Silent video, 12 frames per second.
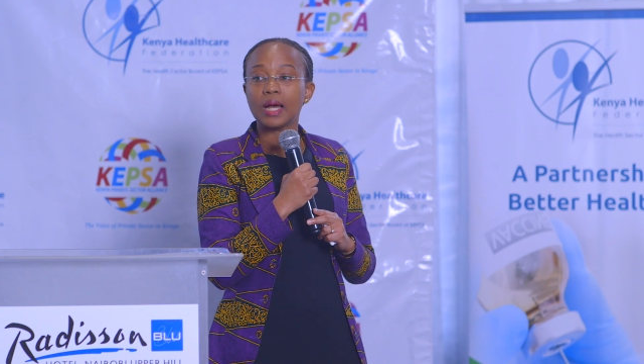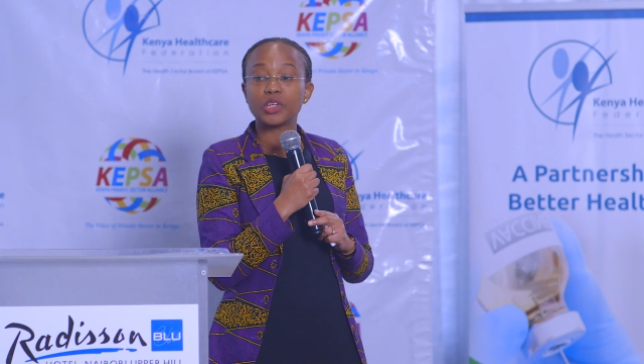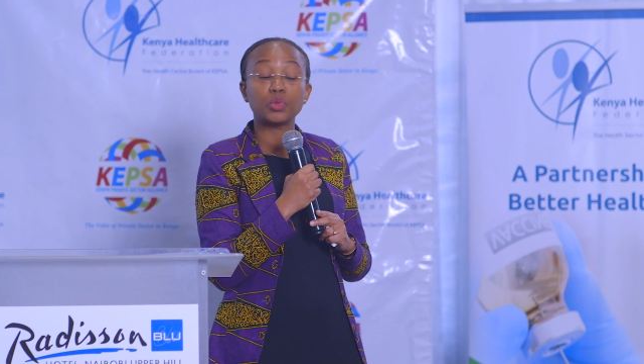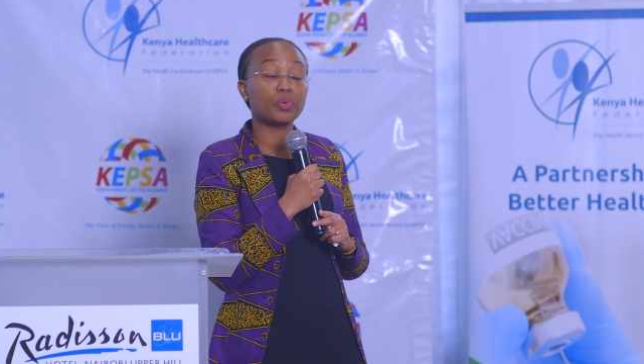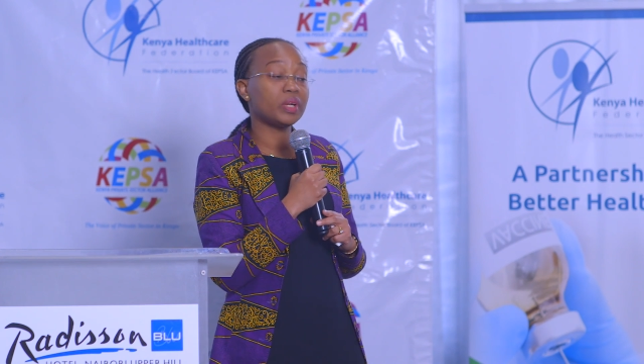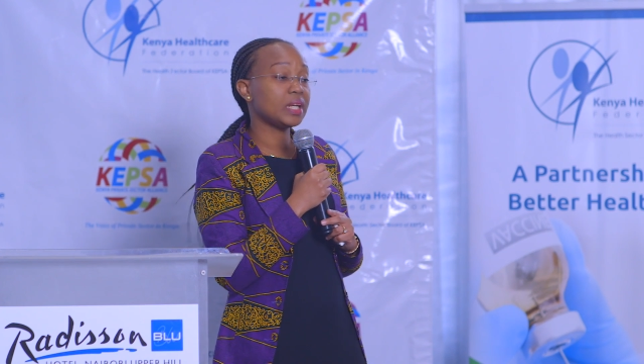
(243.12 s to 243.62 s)

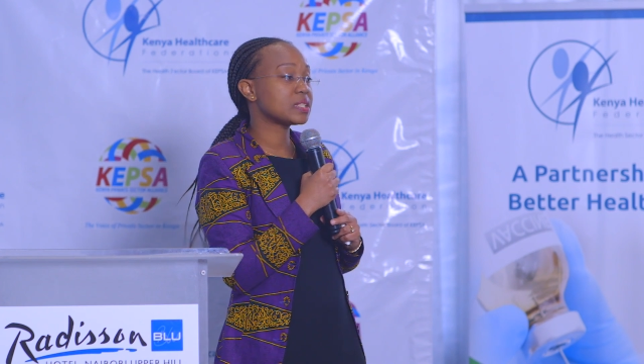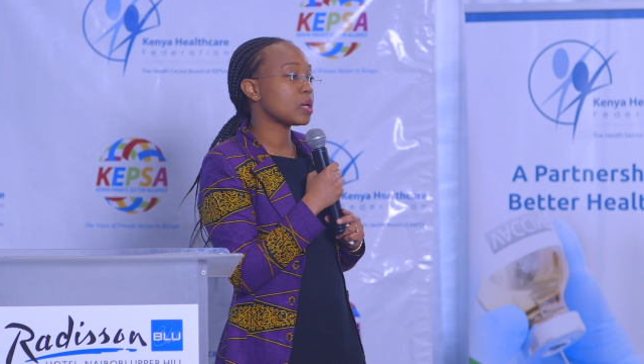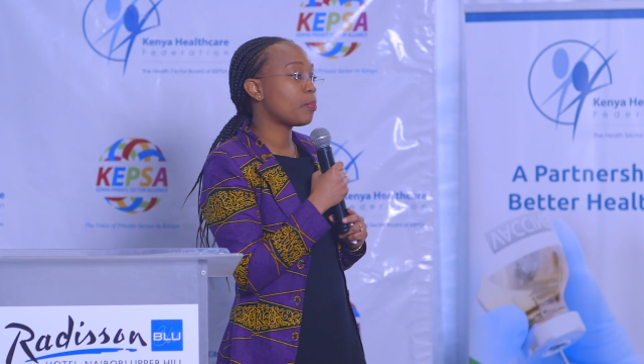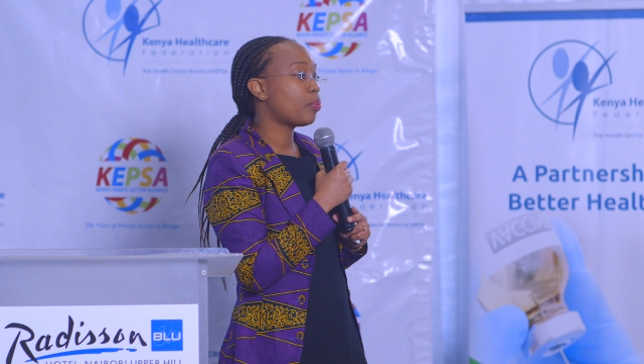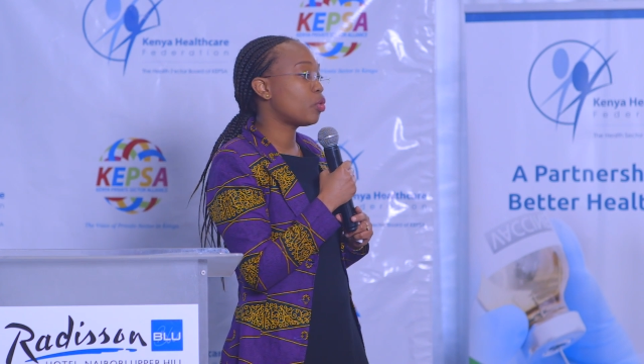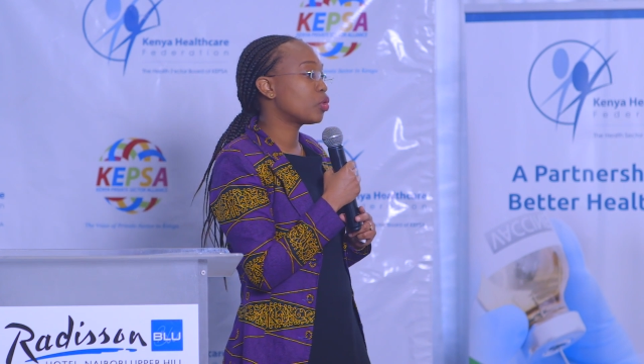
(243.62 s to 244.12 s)
to really
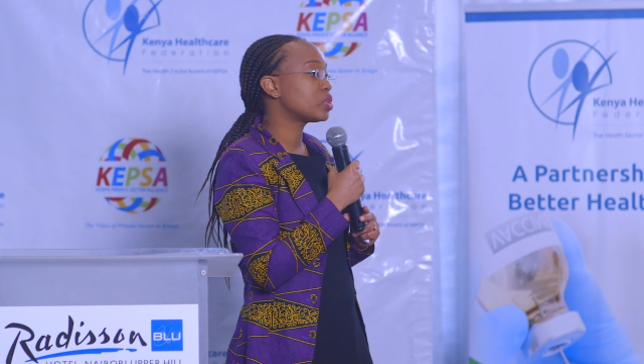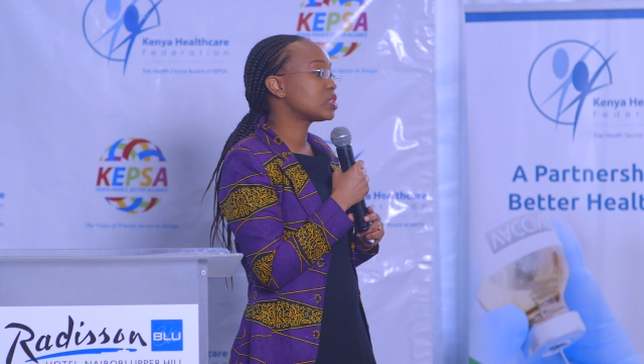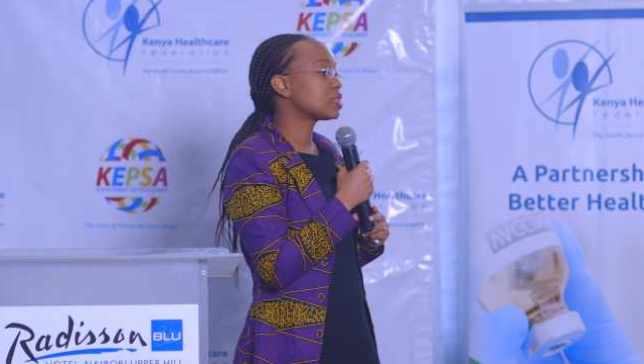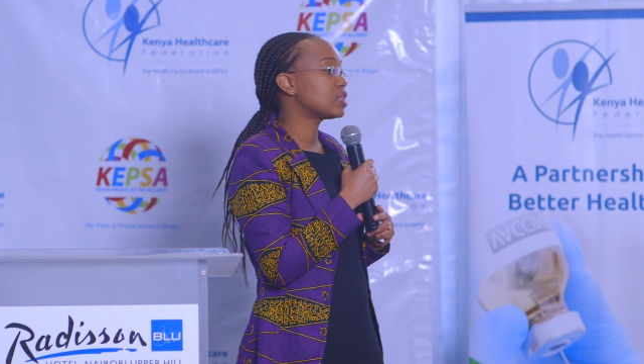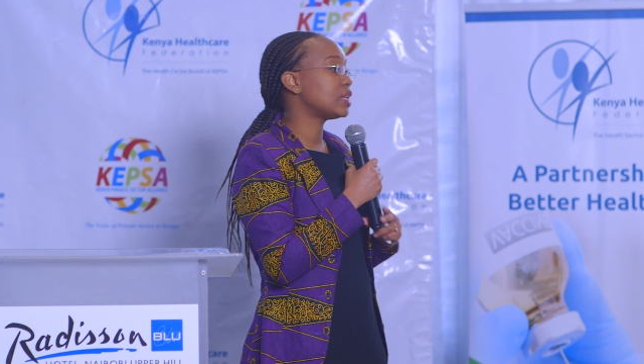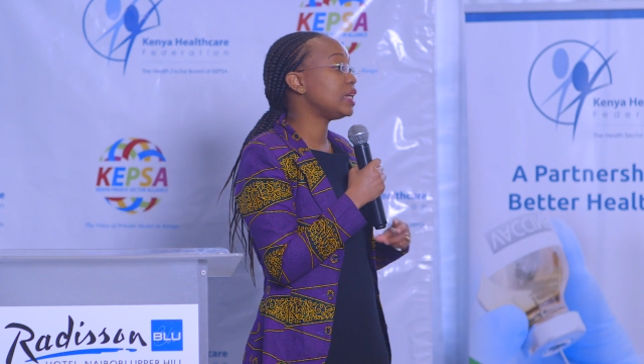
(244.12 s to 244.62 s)
support
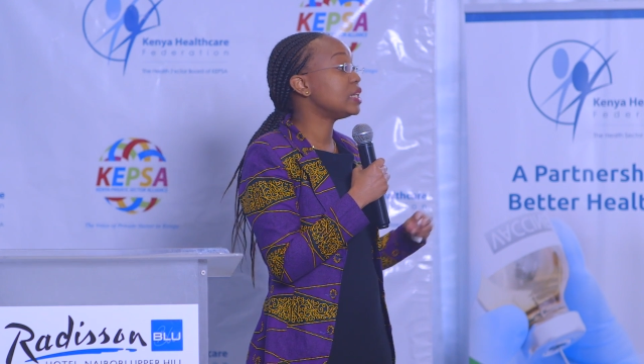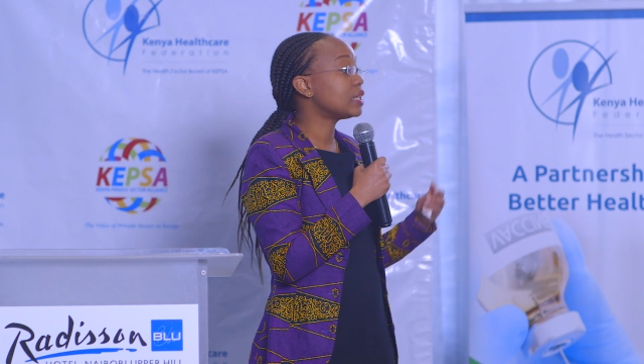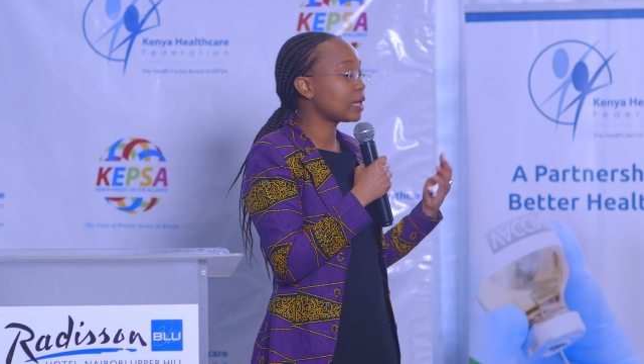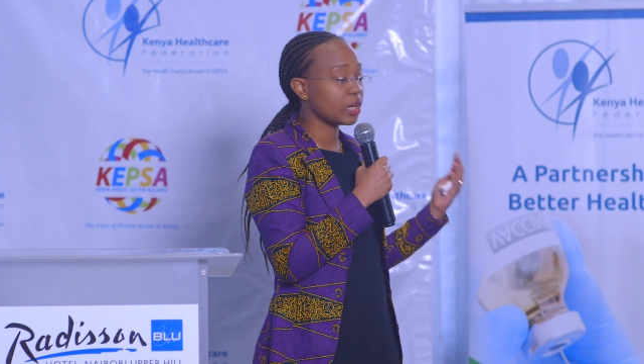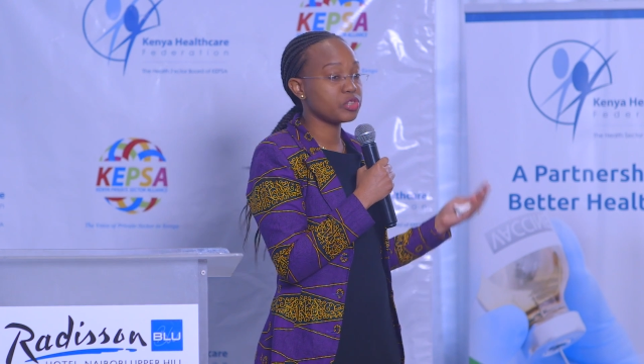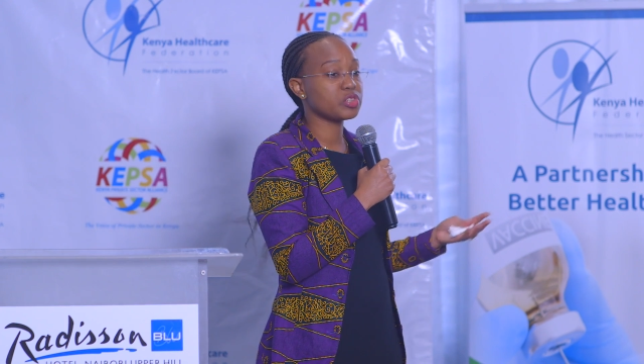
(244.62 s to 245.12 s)
the
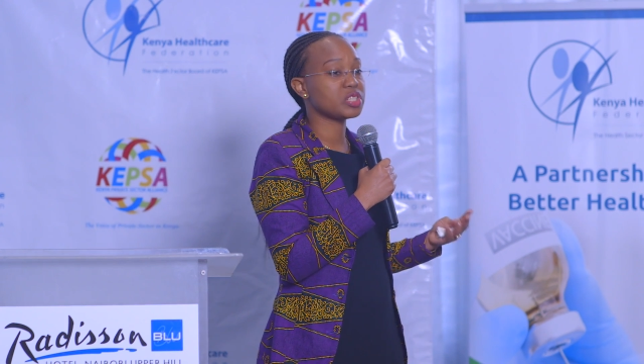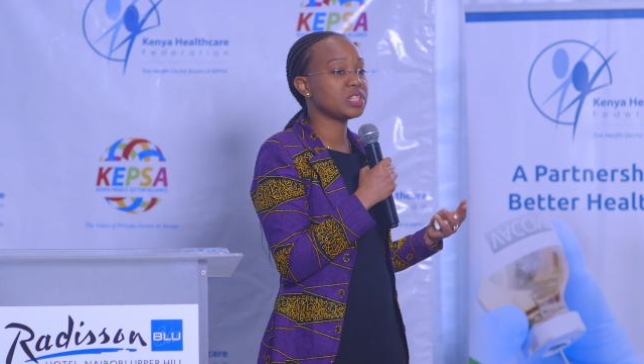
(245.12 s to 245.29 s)
in-country